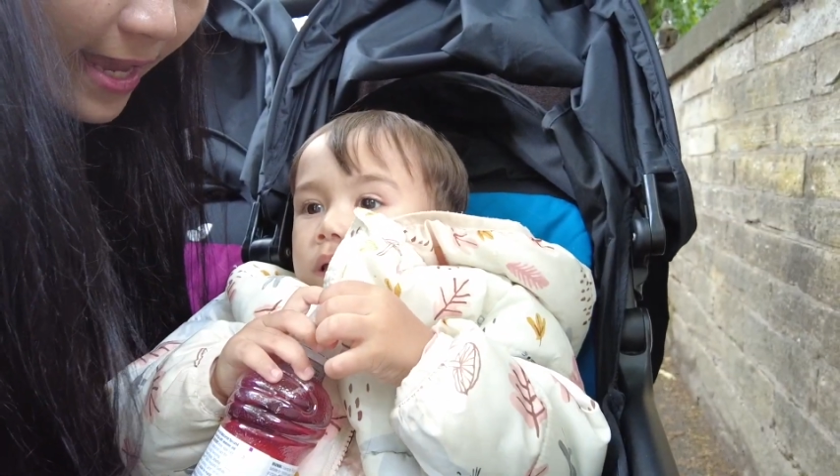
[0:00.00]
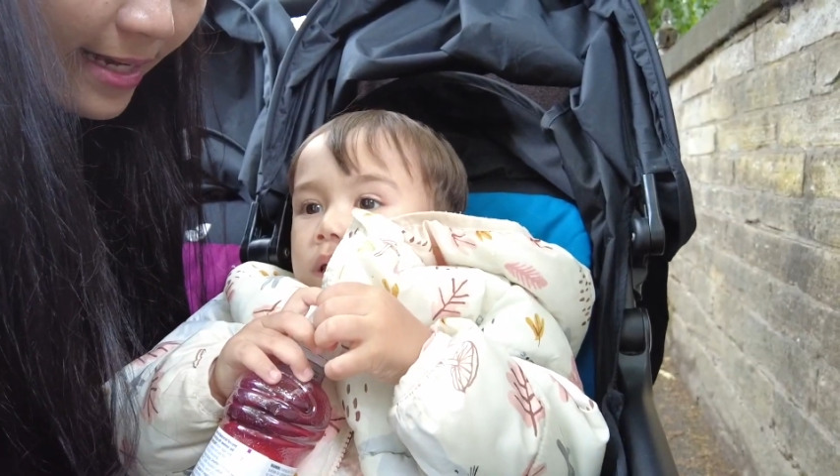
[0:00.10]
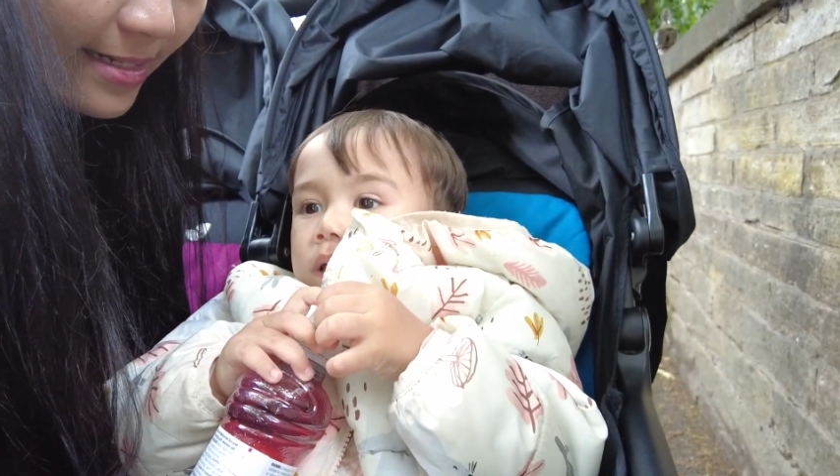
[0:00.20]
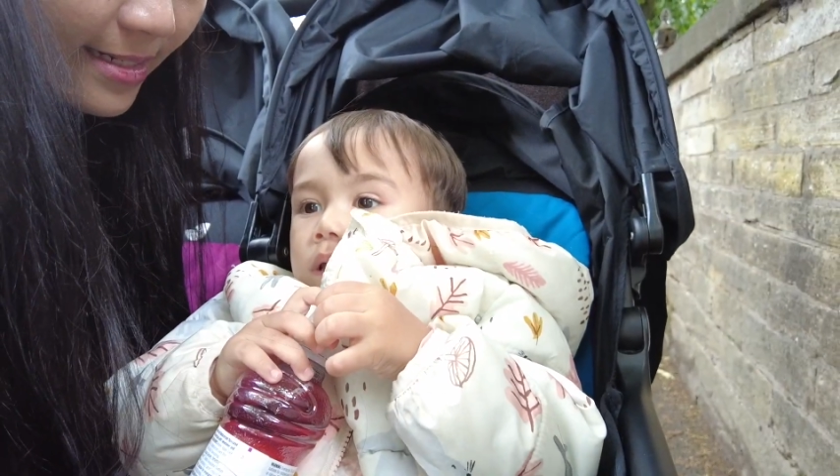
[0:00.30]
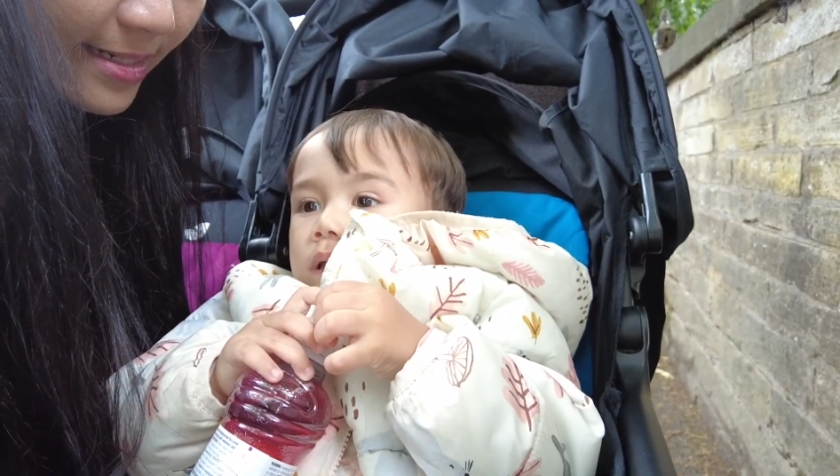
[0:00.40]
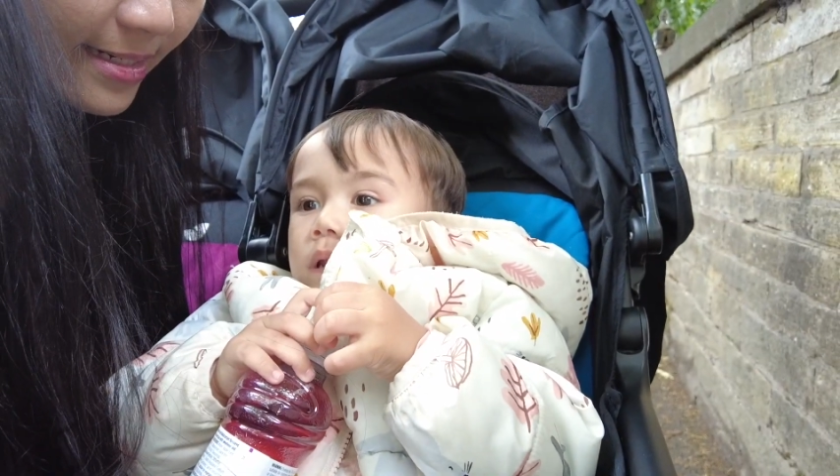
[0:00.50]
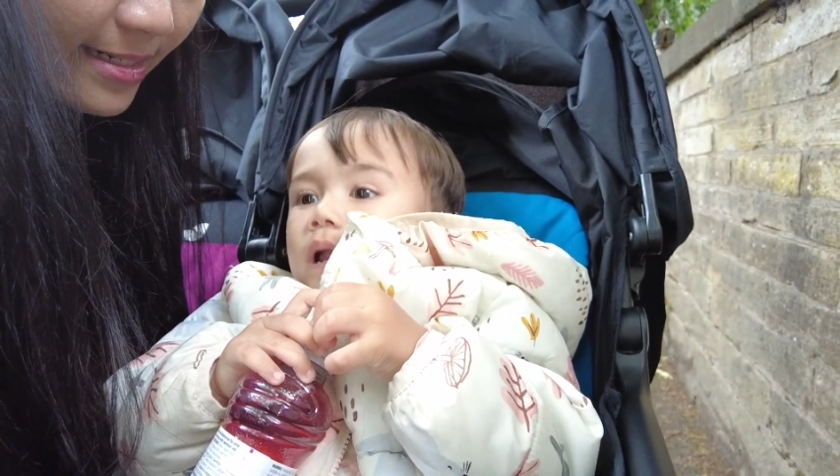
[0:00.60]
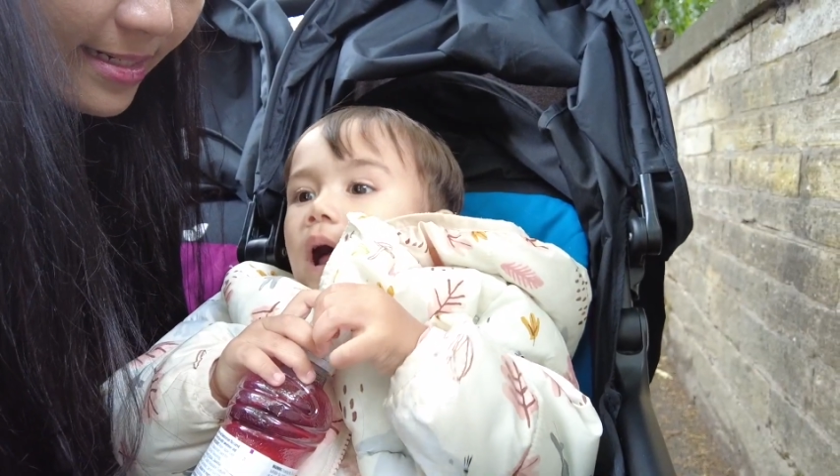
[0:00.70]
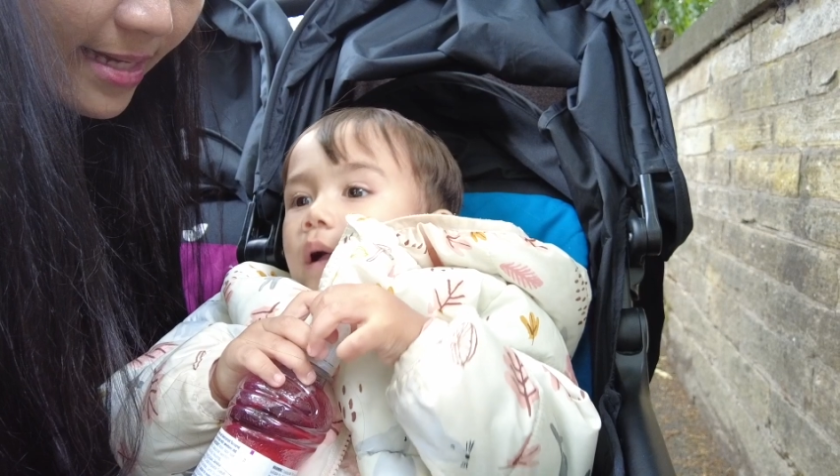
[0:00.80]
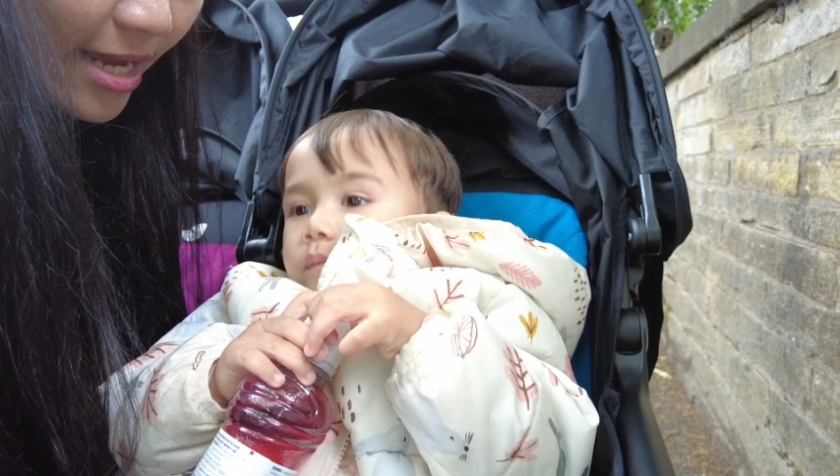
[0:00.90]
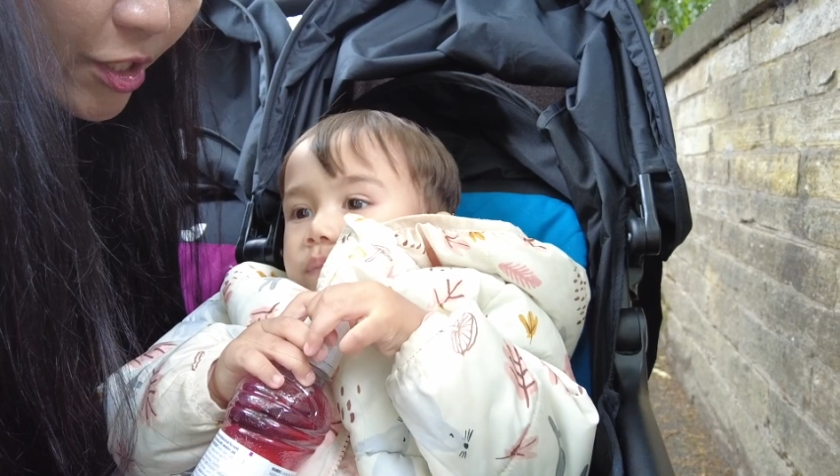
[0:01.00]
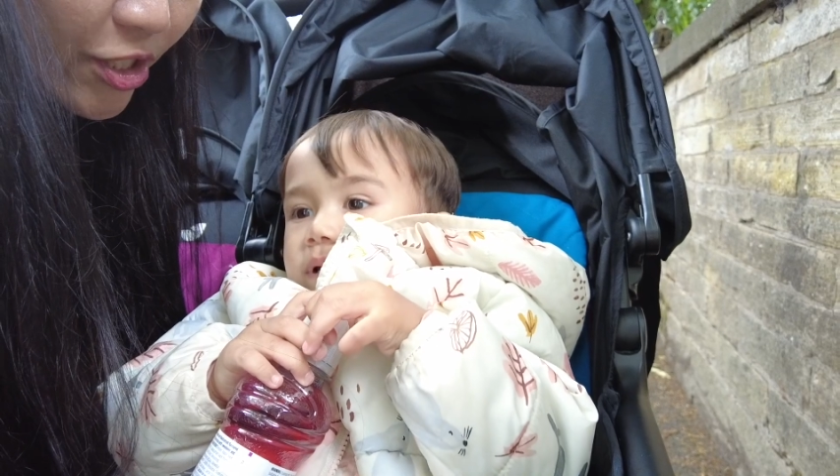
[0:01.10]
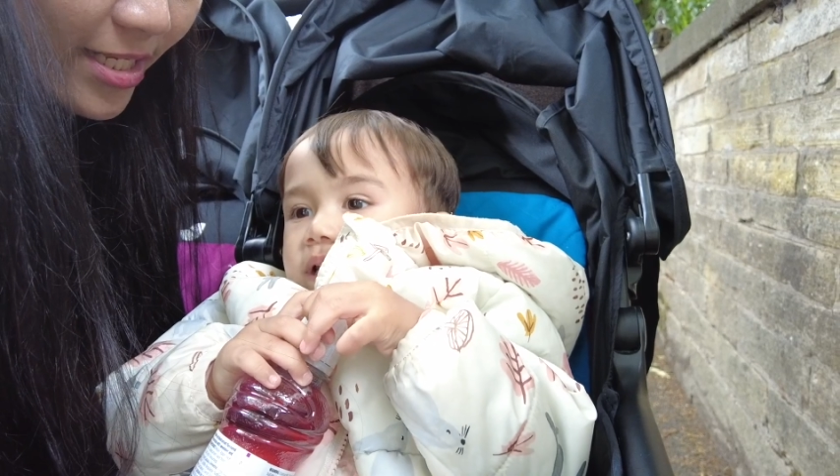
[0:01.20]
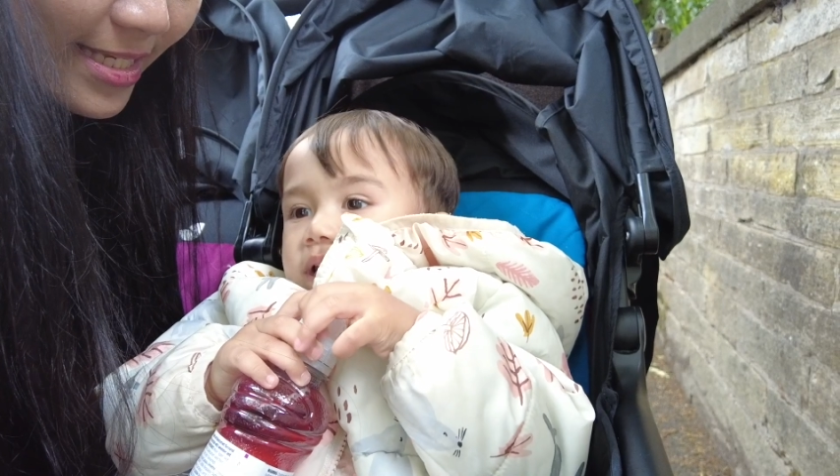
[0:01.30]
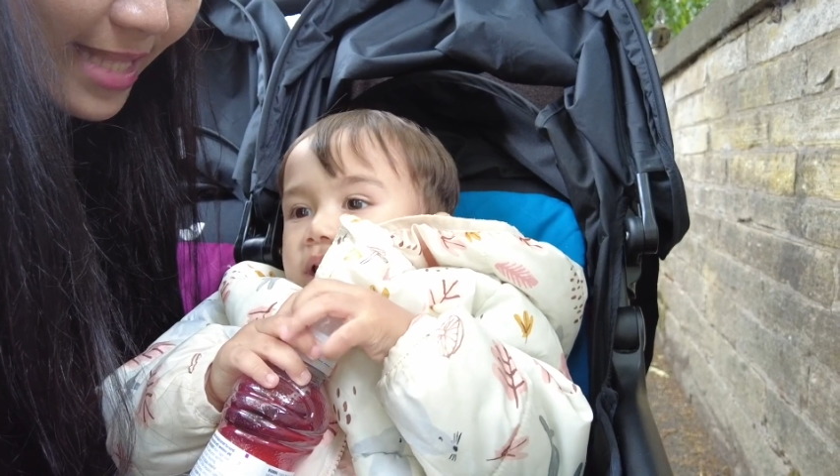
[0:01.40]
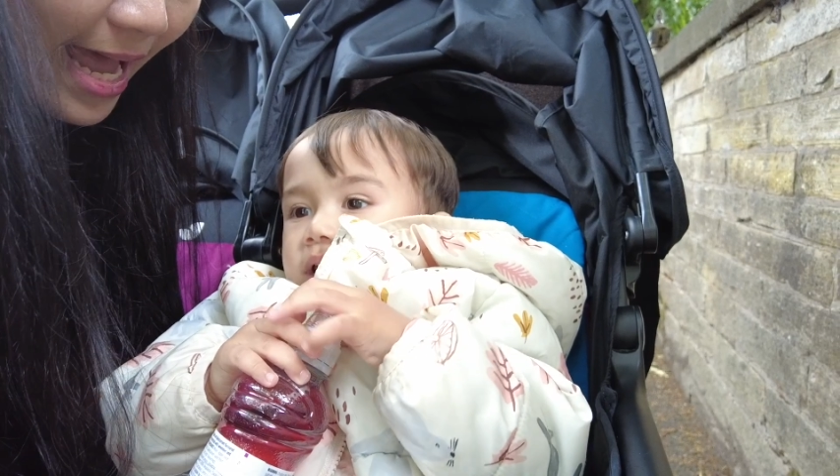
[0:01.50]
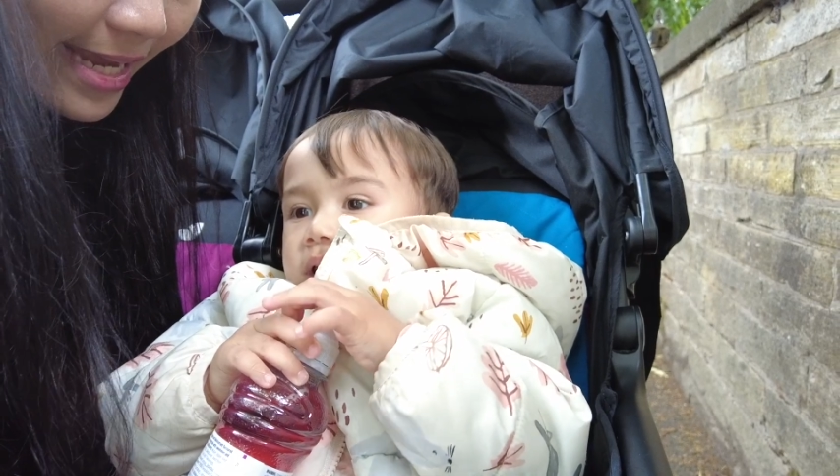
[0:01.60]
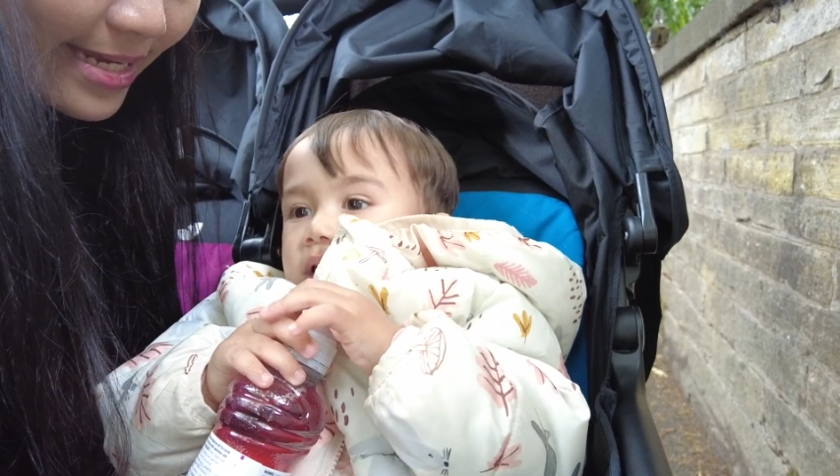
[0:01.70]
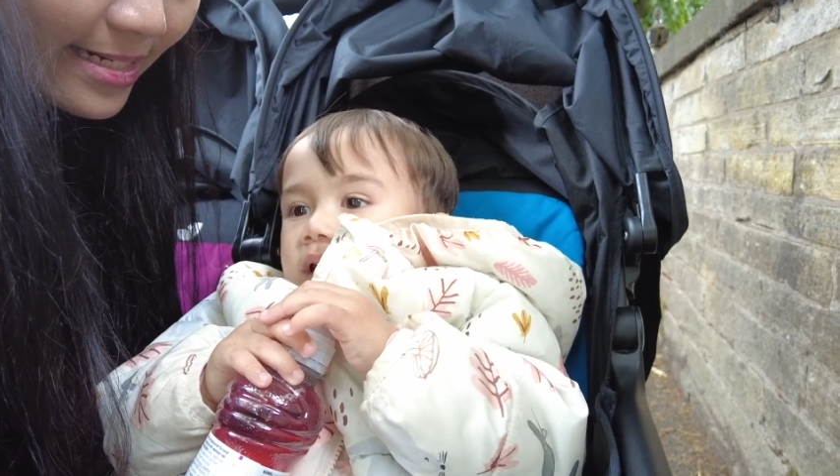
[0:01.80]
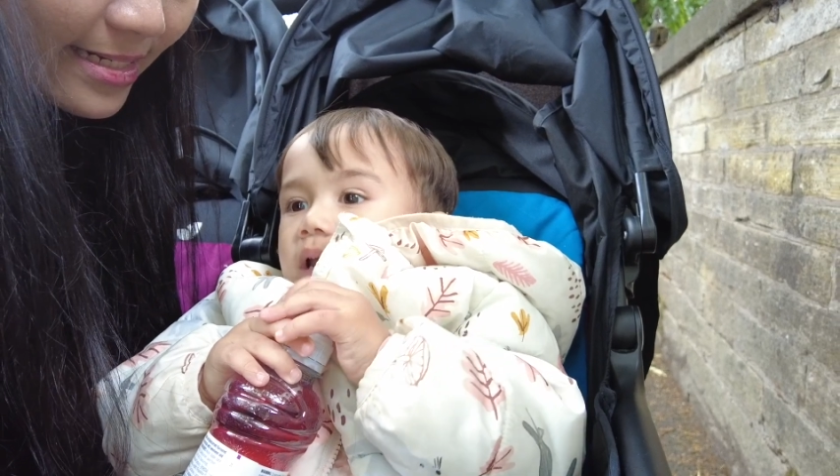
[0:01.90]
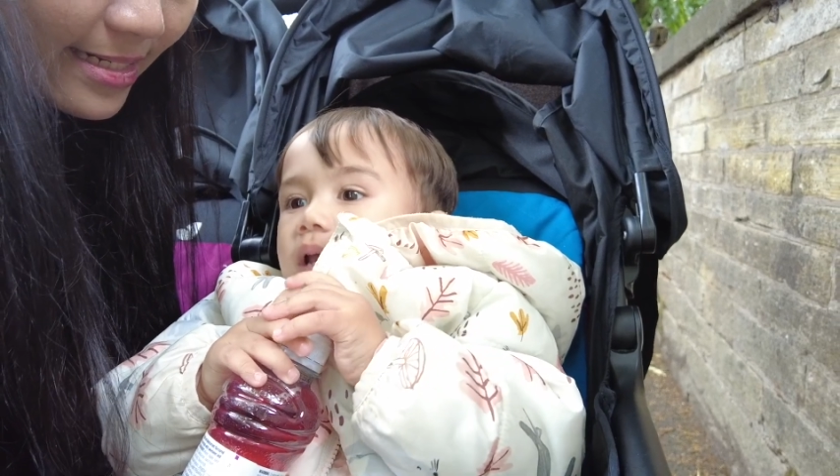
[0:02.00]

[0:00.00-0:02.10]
then. And on the slide.